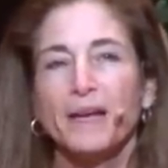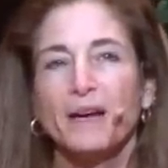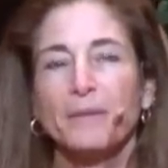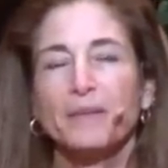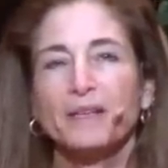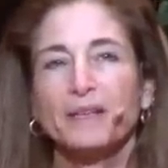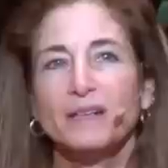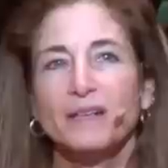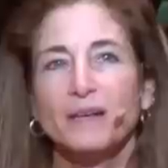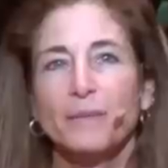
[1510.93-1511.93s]
come
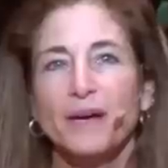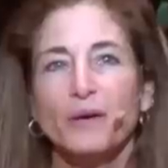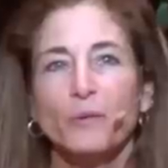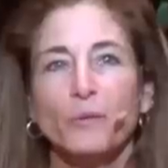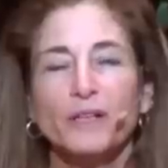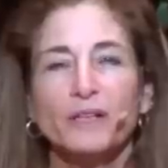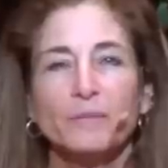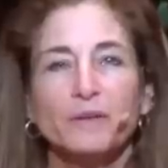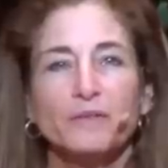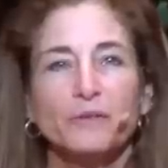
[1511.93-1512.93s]
in about a
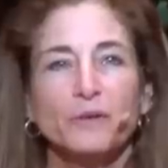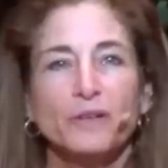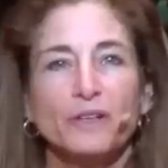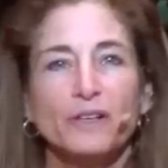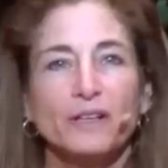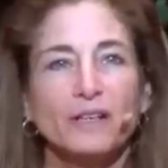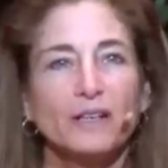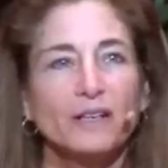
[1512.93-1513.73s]
week before